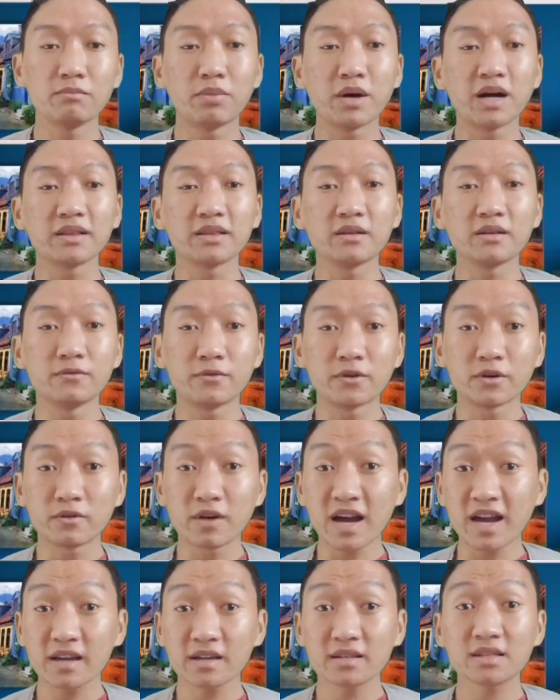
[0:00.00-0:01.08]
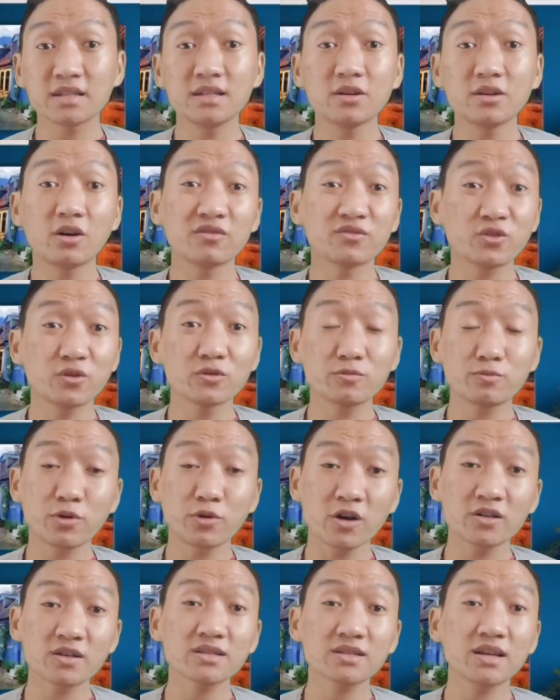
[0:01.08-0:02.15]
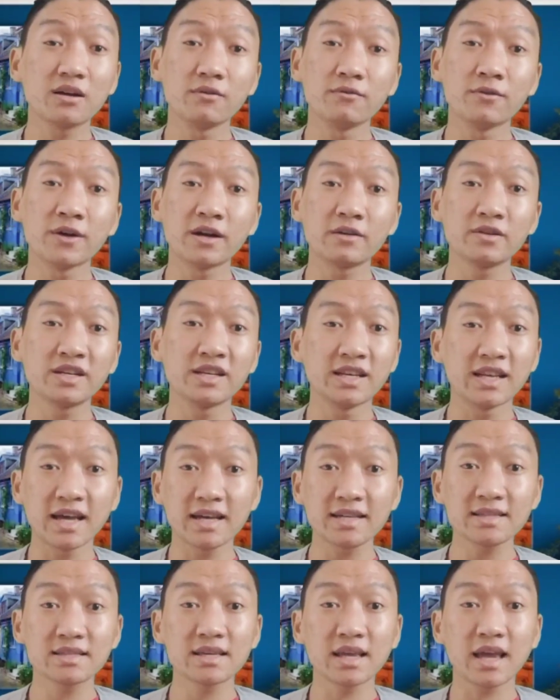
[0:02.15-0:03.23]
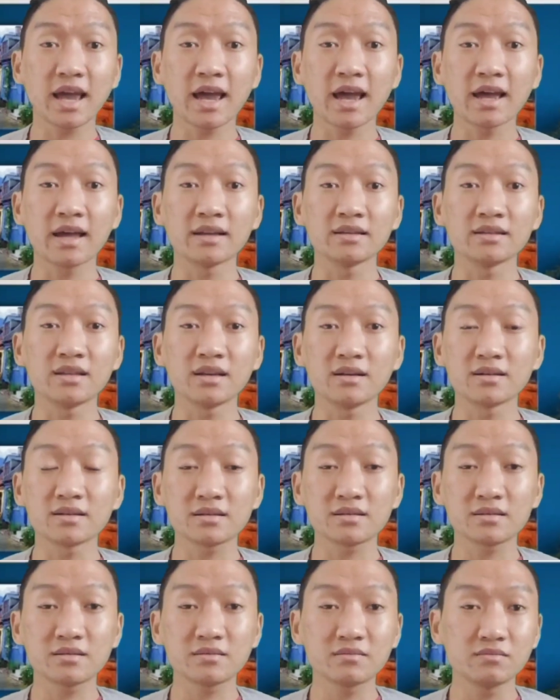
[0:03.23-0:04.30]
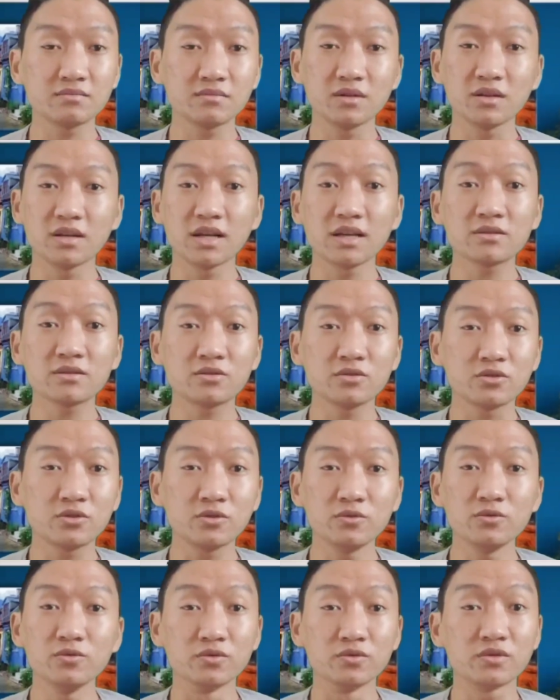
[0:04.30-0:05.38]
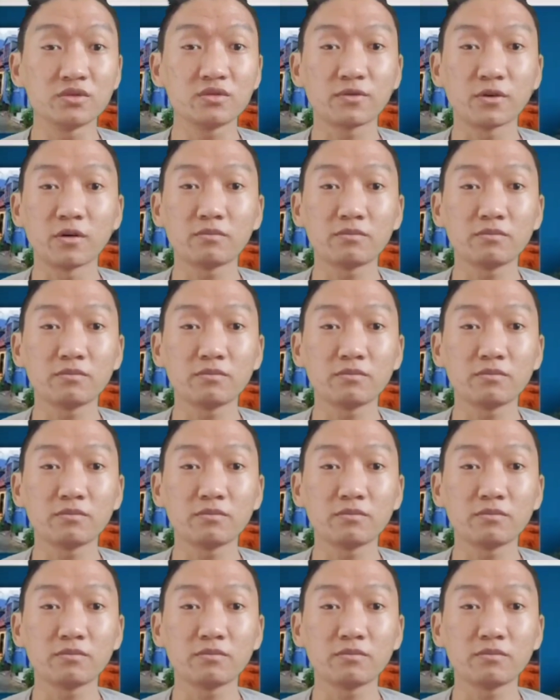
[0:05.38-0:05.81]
but the variety of those products are very less and there's less to choose from.